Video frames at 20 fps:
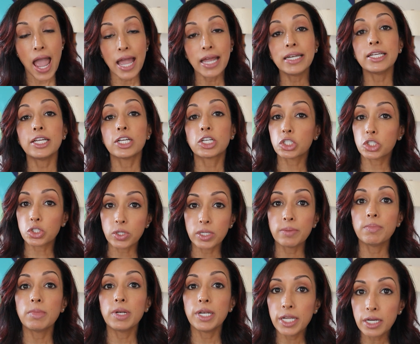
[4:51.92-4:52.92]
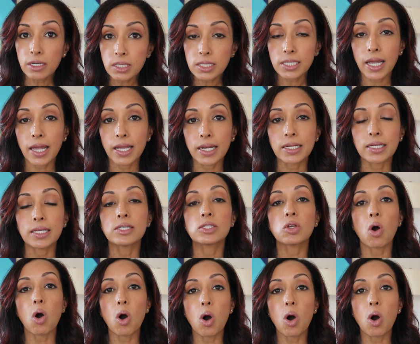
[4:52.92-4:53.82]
and extreme nearsightedness,